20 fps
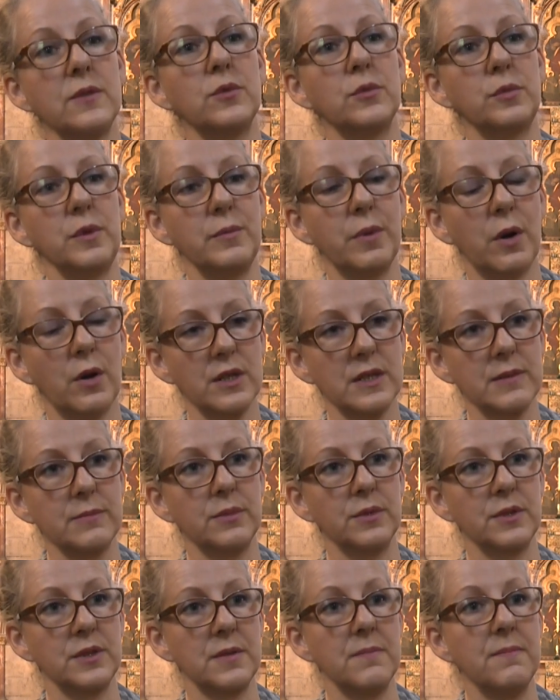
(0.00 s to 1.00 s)
it will be
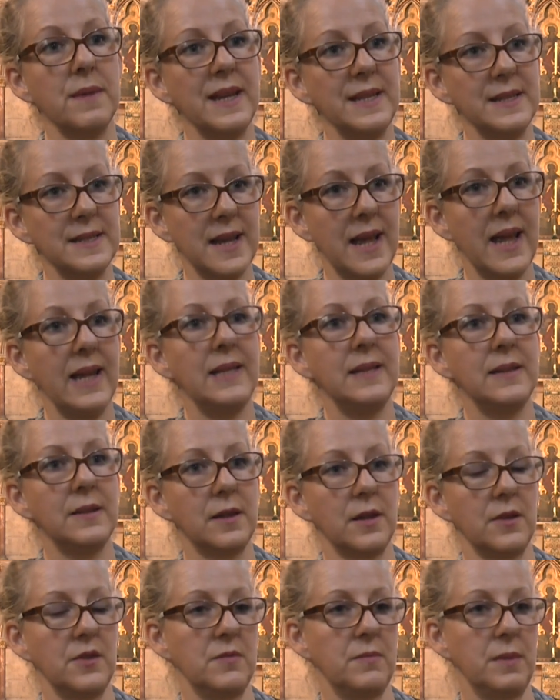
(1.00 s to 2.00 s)
possible to maintain
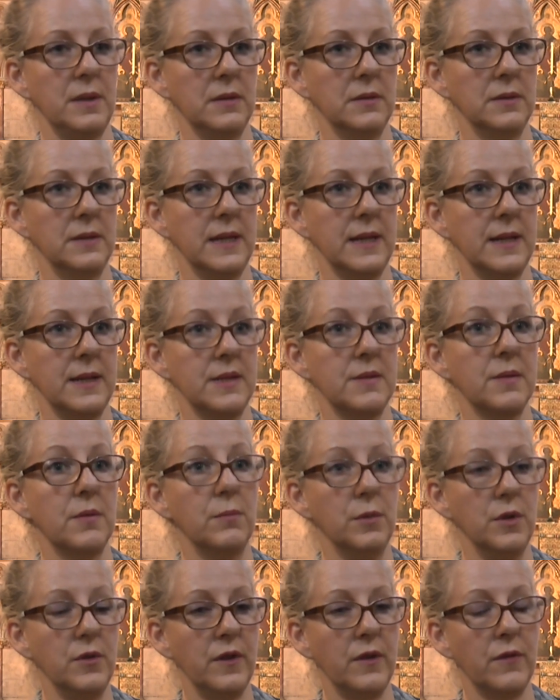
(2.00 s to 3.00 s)
those buildings
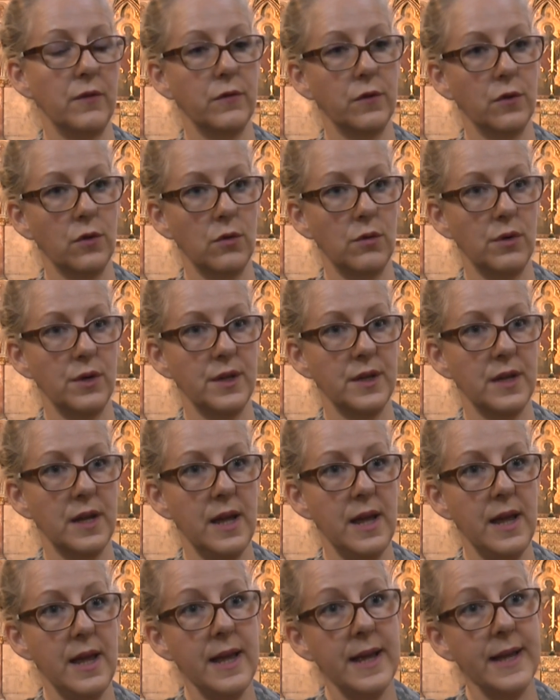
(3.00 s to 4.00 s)
moving forward.
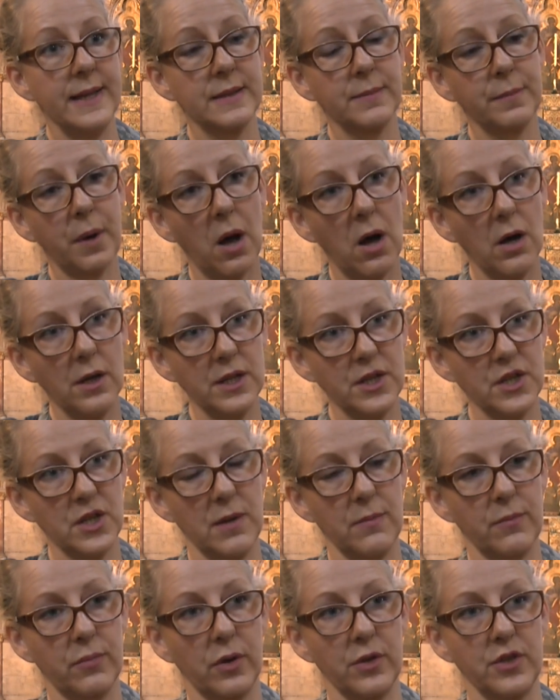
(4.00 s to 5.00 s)
It's a
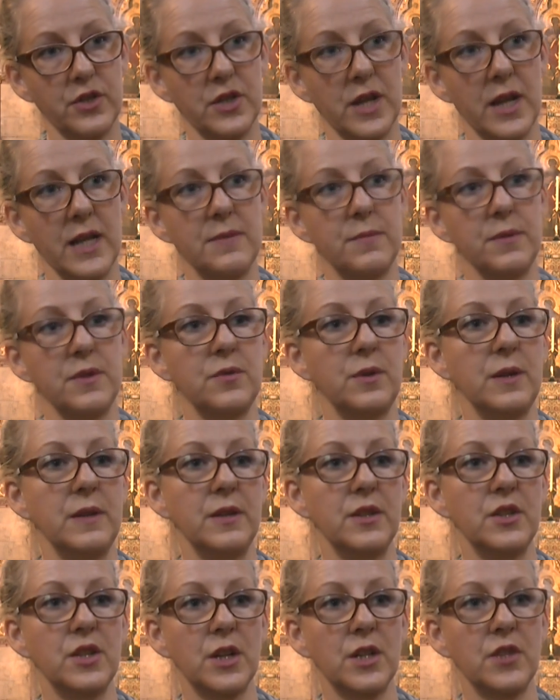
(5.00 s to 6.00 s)
partnership project between
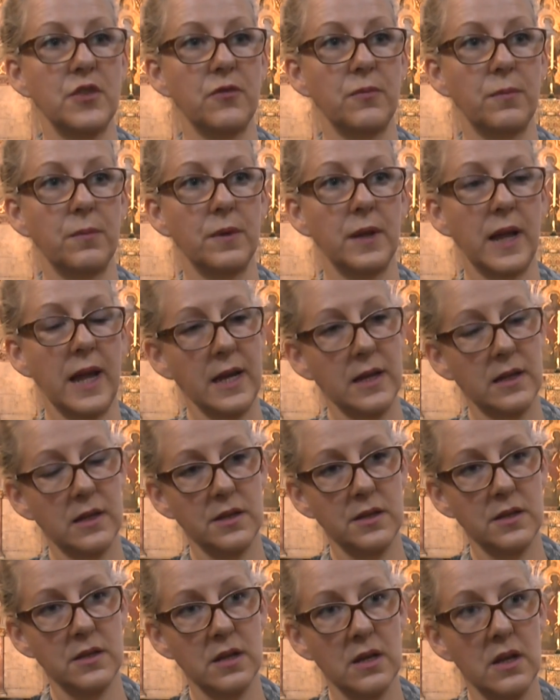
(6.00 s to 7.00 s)
the Church of
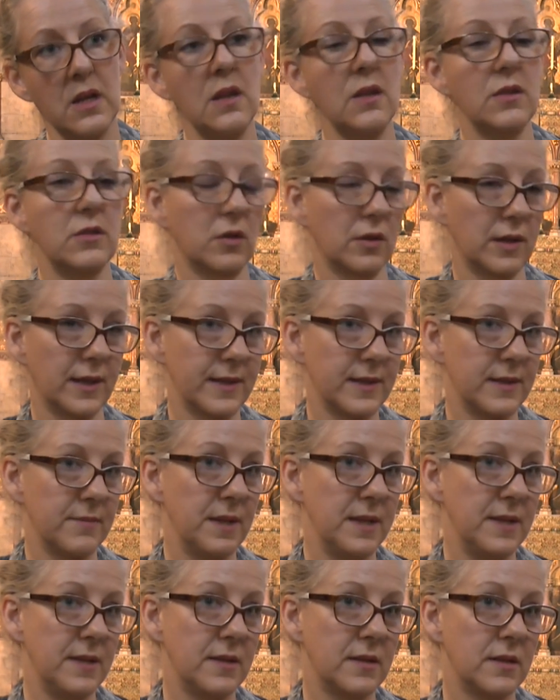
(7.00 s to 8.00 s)
England, Doncaster
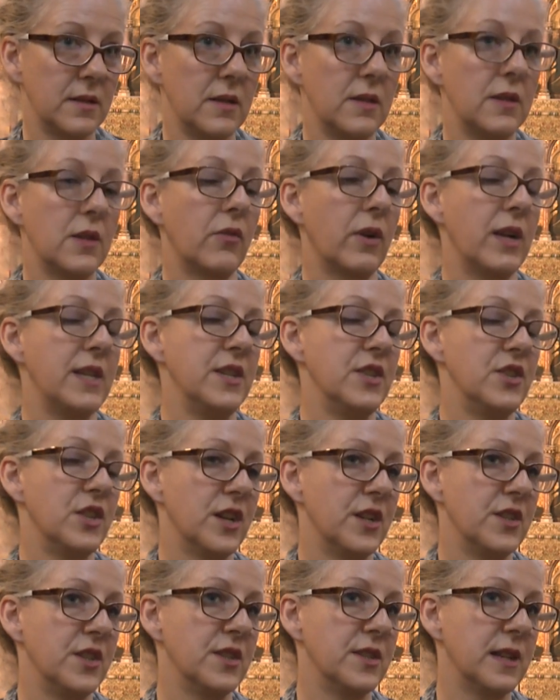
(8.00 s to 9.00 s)
Minster, the Greatest
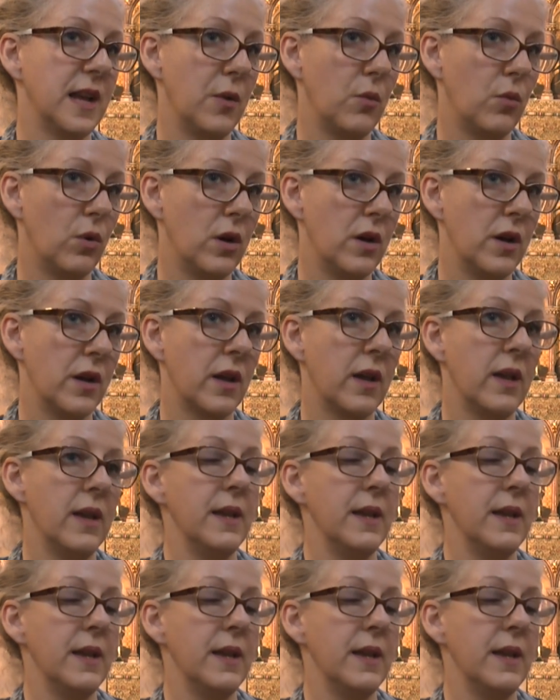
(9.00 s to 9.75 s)
Churches Network,